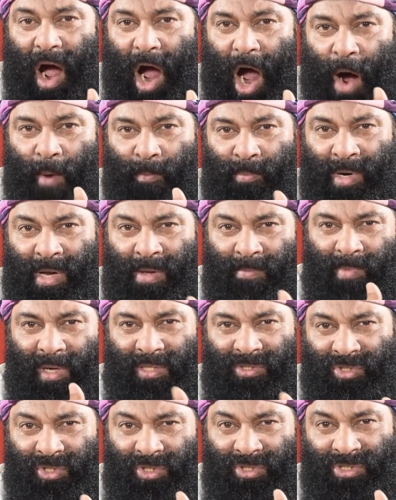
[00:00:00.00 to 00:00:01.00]
how many
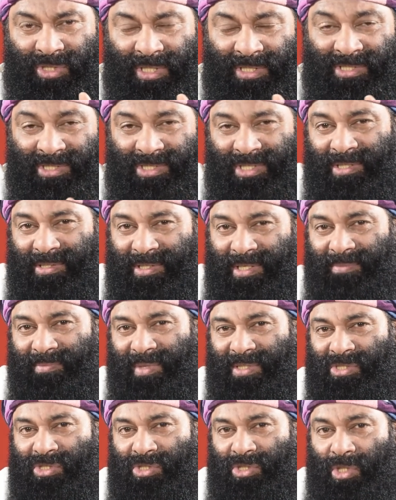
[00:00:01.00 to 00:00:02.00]
mothers and children
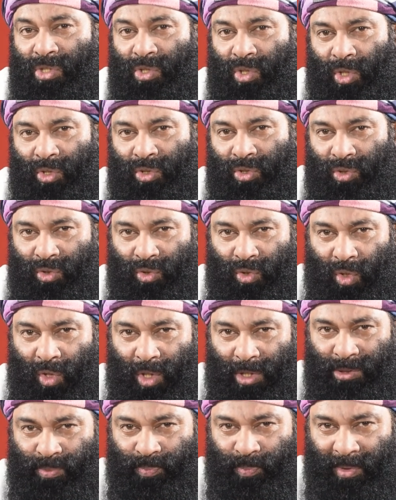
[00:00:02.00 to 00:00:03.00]
must have gone to the
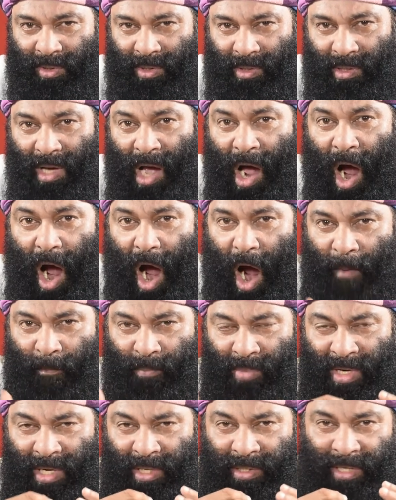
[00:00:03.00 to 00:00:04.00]
hospital how
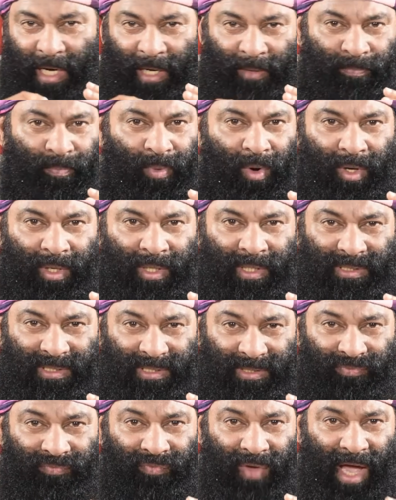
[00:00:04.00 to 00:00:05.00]
many dead bodies
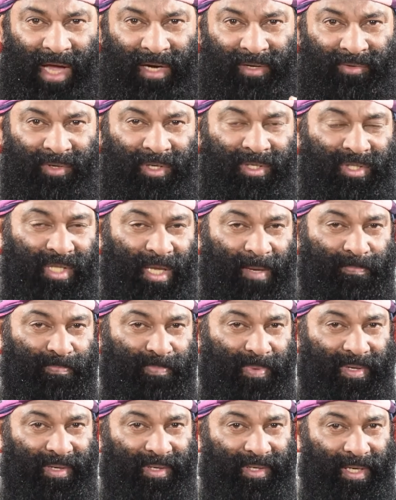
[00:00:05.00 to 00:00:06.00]
where did they
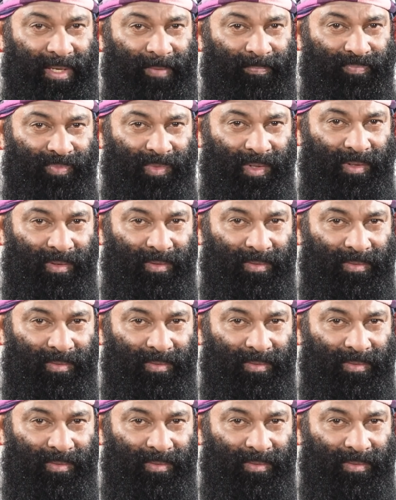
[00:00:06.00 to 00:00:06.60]
bury